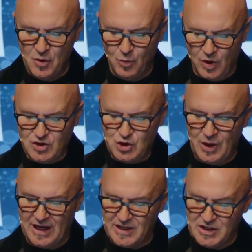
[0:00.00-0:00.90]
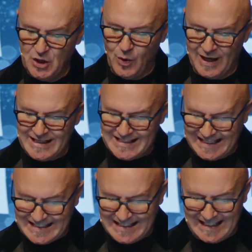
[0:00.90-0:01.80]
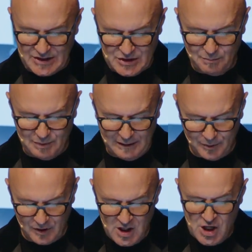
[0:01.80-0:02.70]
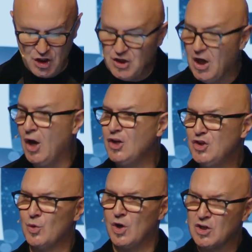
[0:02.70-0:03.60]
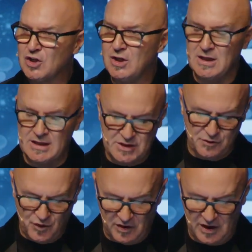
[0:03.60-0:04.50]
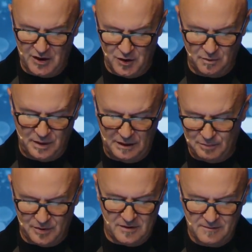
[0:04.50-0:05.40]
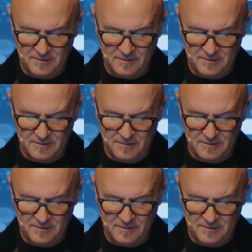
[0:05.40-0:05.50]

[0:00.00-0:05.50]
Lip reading: Once you had no identity as a people, now you are God's very own people.